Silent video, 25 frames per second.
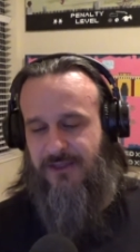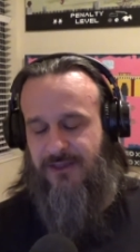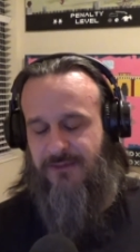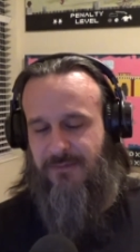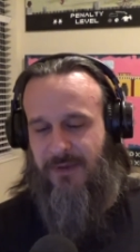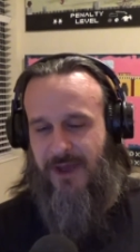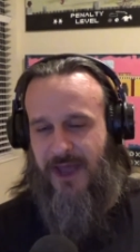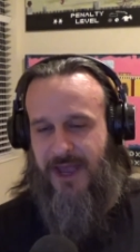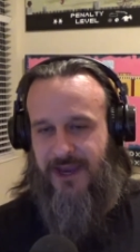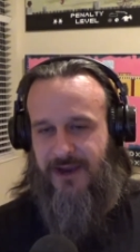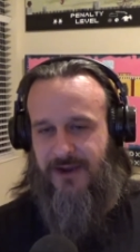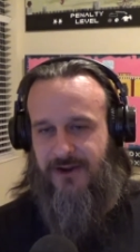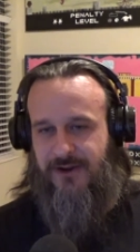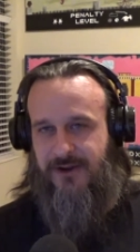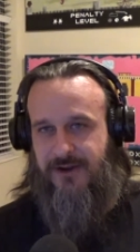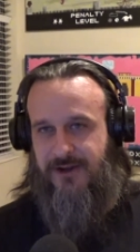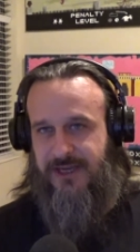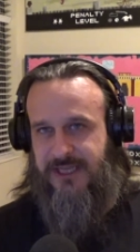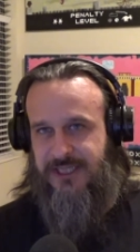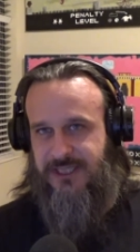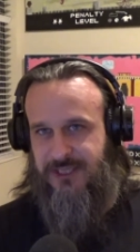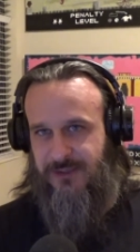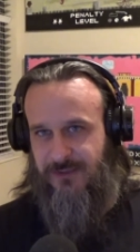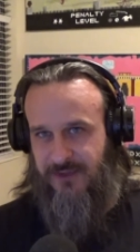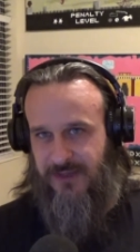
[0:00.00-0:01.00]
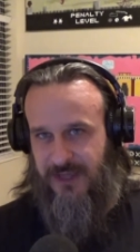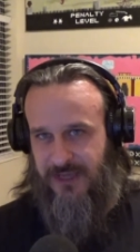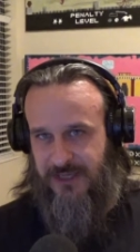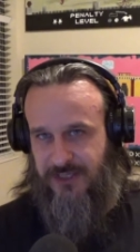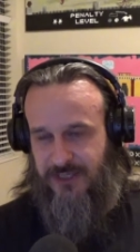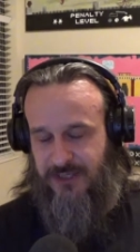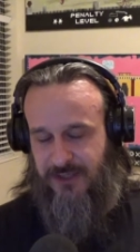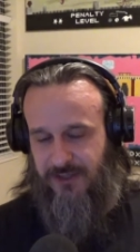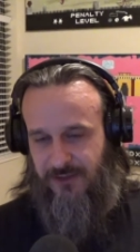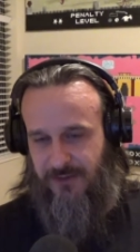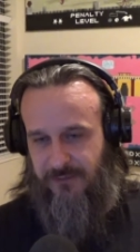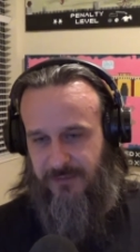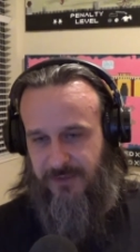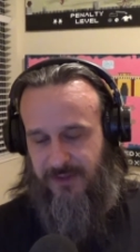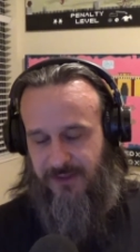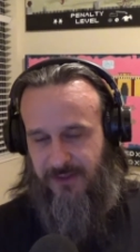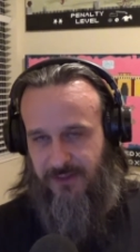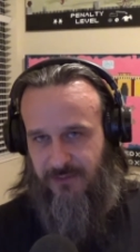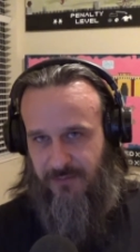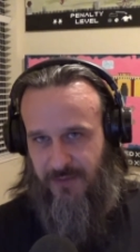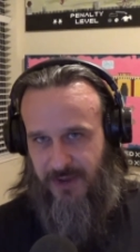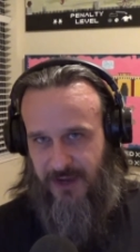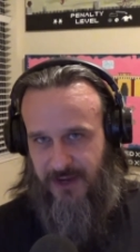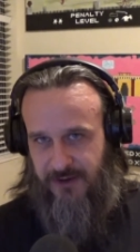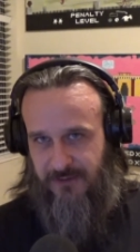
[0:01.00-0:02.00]
inspired. Okay, so Nietzsche was actually a little bit
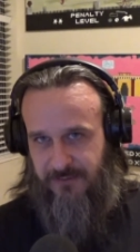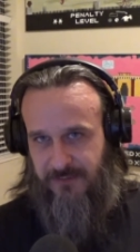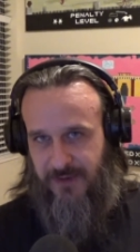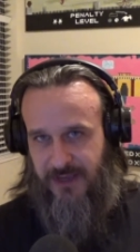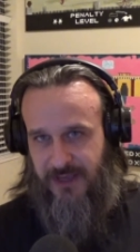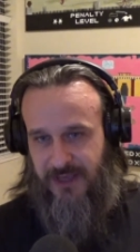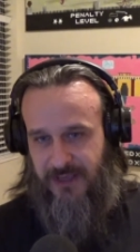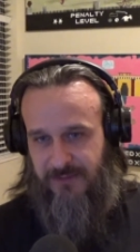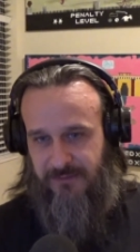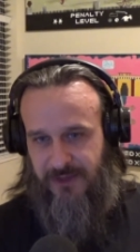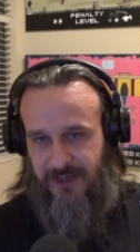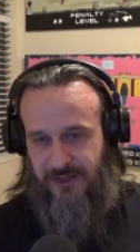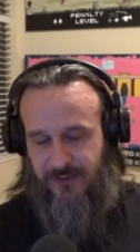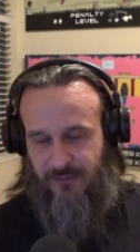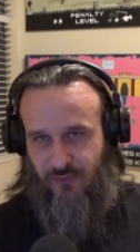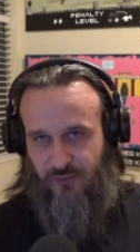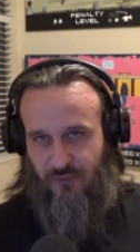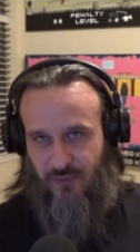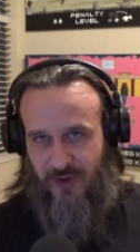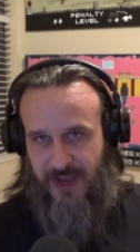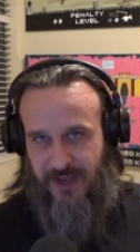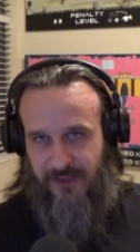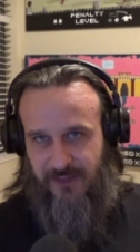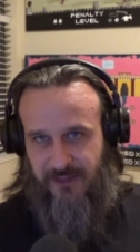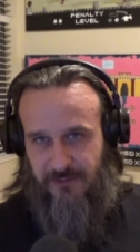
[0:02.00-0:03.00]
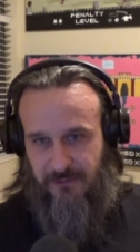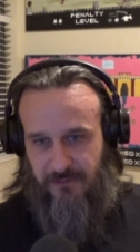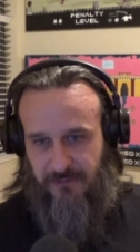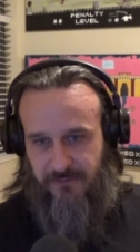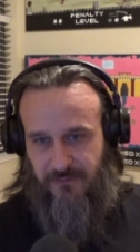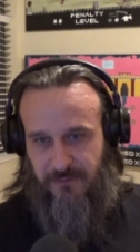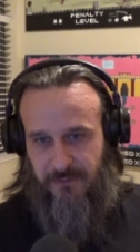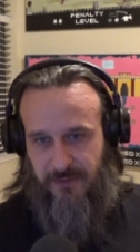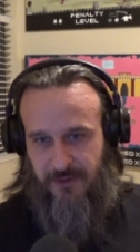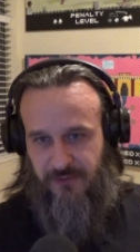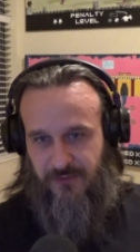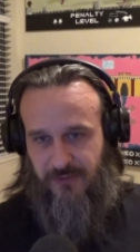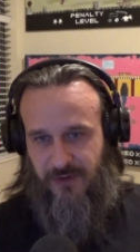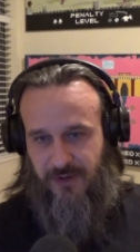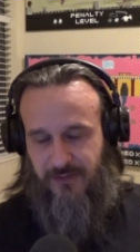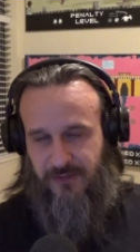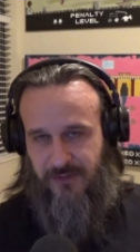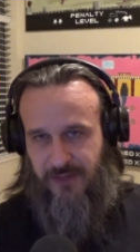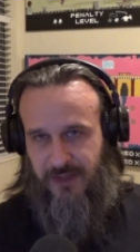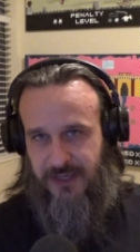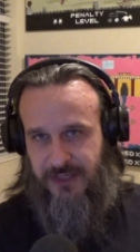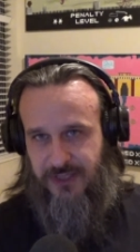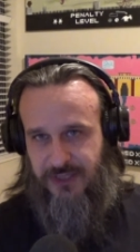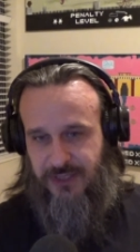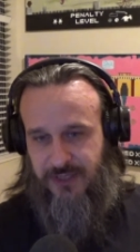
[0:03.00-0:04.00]
inspired by him. He had read some of him in
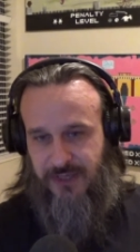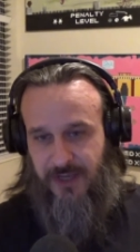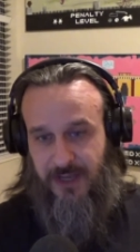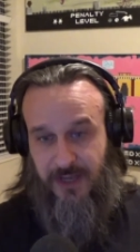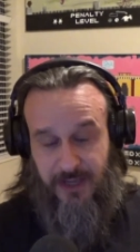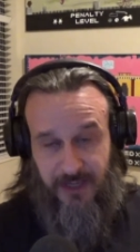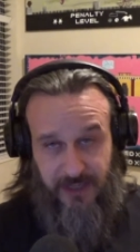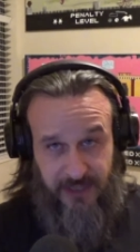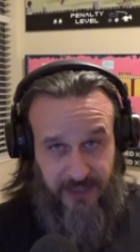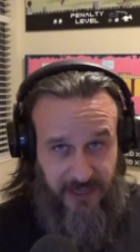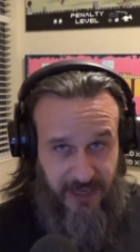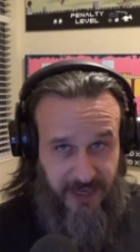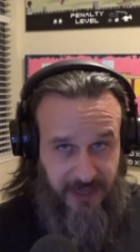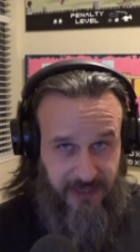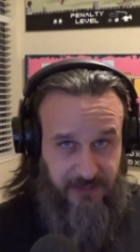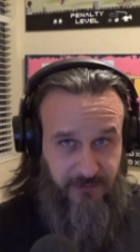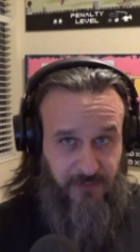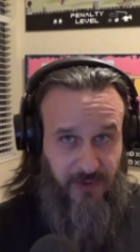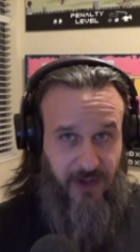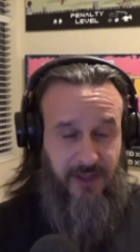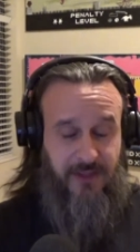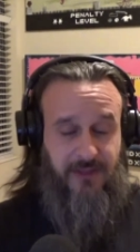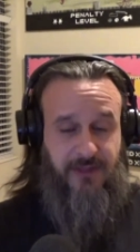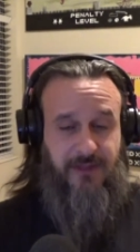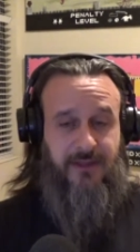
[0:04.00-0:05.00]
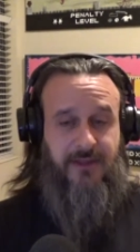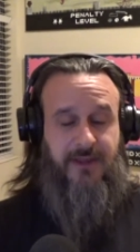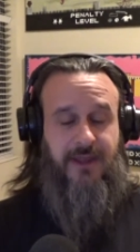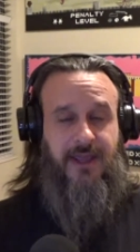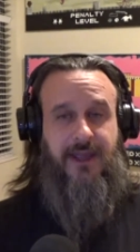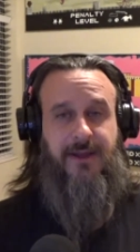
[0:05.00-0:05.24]
translation. Oh, is he? Yeah, he was. Oh, that's